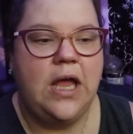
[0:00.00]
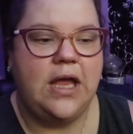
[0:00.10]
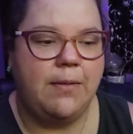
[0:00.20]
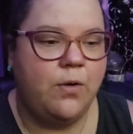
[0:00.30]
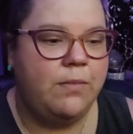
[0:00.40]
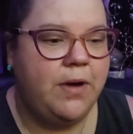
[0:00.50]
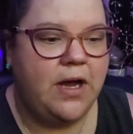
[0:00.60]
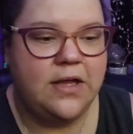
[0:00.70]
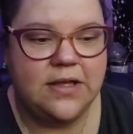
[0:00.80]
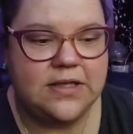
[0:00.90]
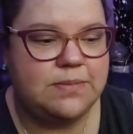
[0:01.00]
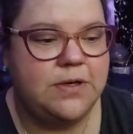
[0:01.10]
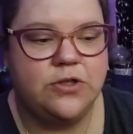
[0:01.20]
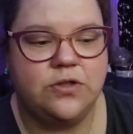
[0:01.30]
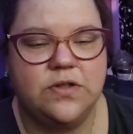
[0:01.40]
Kept going by the
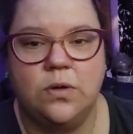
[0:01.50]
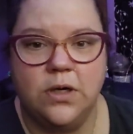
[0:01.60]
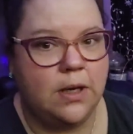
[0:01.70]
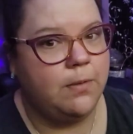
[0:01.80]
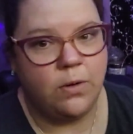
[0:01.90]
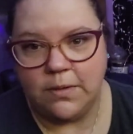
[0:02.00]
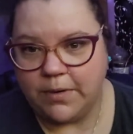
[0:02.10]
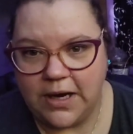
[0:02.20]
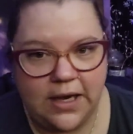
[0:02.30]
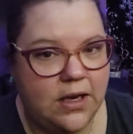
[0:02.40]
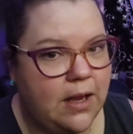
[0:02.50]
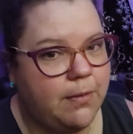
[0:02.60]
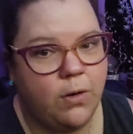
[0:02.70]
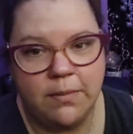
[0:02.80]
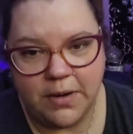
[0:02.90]
spiritual store, kept going by it,
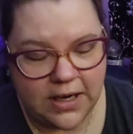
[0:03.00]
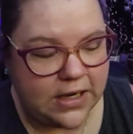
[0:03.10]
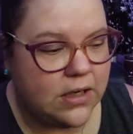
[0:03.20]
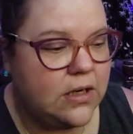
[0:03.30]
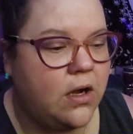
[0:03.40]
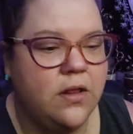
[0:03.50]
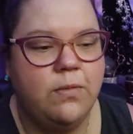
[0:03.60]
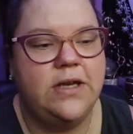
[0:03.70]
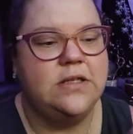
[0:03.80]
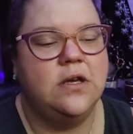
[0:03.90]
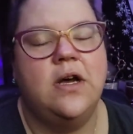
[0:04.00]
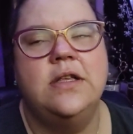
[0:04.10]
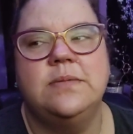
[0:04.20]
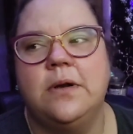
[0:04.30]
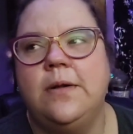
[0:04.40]
and on the way to the
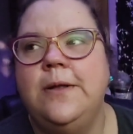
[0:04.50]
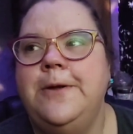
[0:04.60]
hospital.